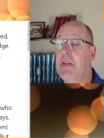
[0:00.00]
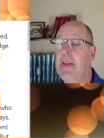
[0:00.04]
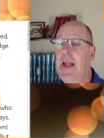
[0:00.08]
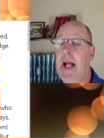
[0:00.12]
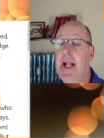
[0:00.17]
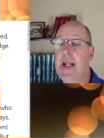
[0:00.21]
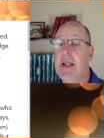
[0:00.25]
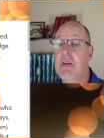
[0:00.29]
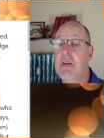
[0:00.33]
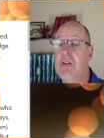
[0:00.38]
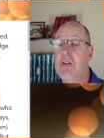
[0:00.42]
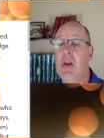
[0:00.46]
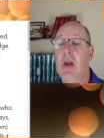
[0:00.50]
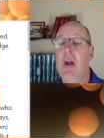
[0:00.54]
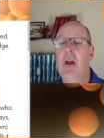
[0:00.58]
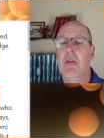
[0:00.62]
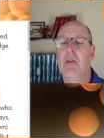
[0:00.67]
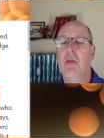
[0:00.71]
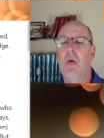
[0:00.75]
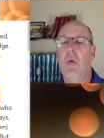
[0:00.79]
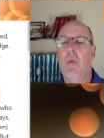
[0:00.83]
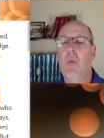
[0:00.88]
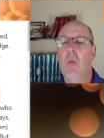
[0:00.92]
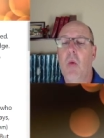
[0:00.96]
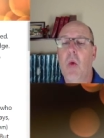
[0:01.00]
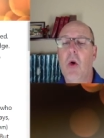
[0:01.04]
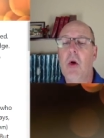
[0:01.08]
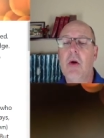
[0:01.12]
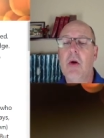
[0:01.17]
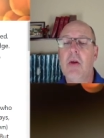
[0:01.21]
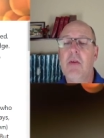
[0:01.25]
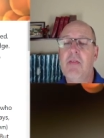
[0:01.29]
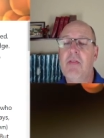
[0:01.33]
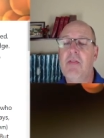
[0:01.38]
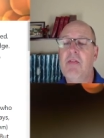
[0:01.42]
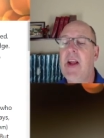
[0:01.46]
That is the word
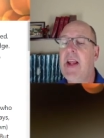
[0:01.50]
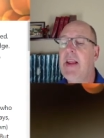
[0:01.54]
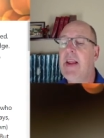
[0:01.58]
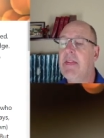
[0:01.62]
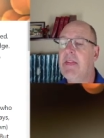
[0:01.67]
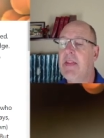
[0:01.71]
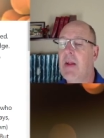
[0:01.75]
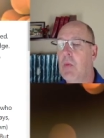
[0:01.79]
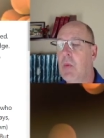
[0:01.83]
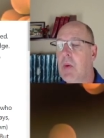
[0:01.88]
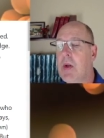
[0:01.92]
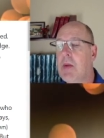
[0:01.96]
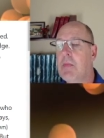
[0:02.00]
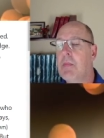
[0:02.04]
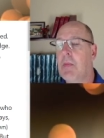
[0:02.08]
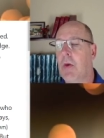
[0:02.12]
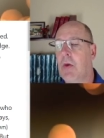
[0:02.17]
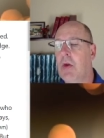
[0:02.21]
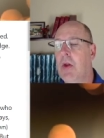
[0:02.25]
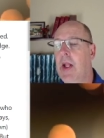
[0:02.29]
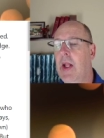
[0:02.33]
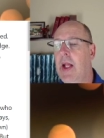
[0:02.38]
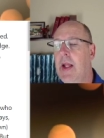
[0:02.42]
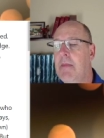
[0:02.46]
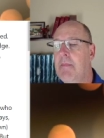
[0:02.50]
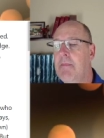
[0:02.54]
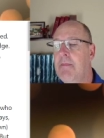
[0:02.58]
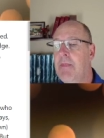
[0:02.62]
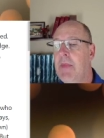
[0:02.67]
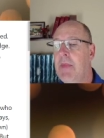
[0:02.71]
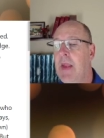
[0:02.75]
of faith that we proclaim.